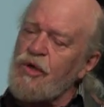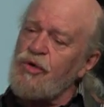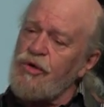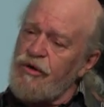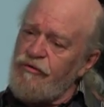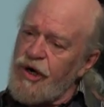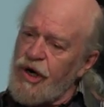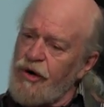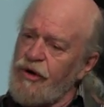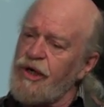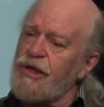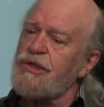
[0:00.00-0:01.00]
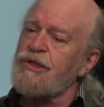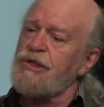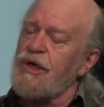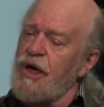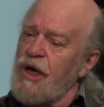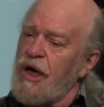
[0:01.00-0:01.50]
to the various
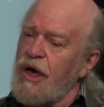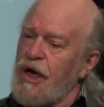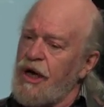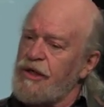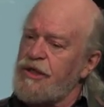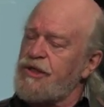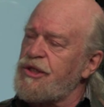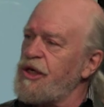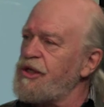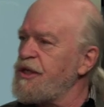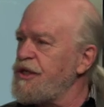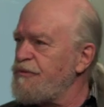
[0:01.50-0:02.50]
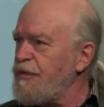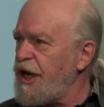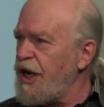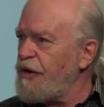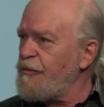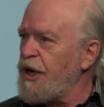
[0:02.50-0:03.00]
decisions
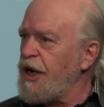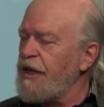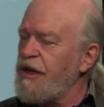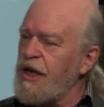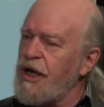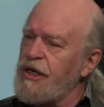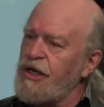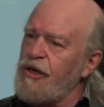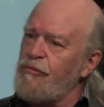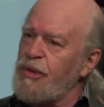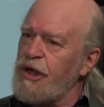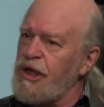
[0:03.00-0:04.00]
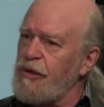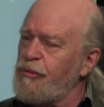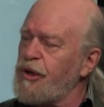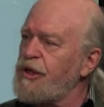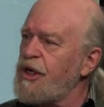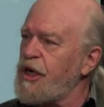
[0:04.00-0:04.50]
made by the NDP,
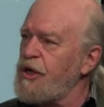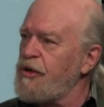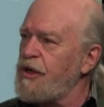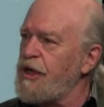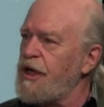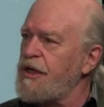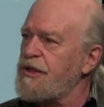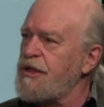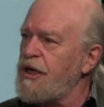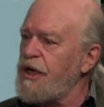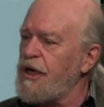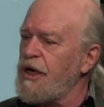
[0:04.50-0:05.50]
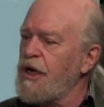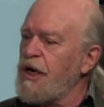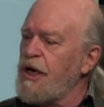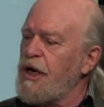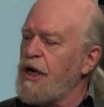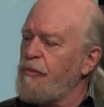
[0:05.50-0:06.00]
particularly as they
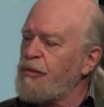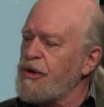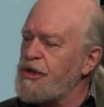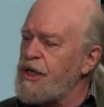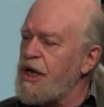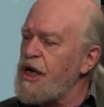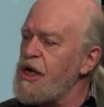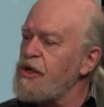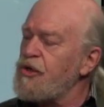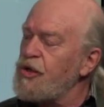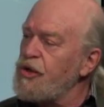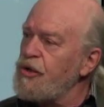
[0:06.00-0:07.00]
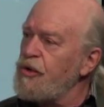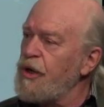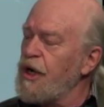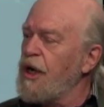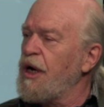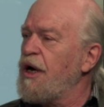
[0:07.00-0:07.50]
pertain to
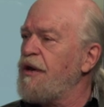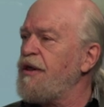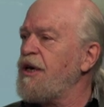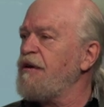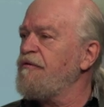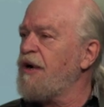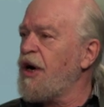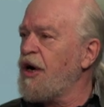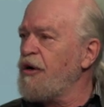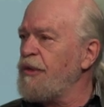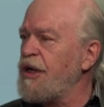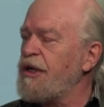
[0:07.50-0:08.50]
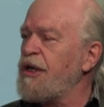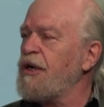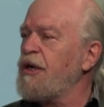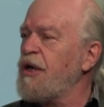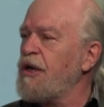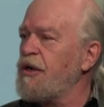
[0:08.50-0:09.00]
the environment
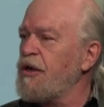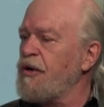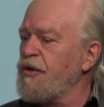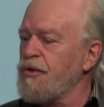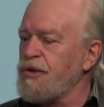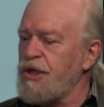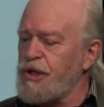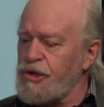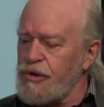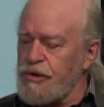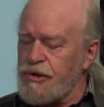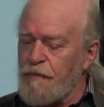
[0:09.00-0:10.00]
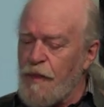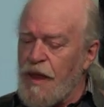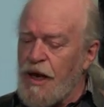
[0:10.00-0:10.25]
and all those issues.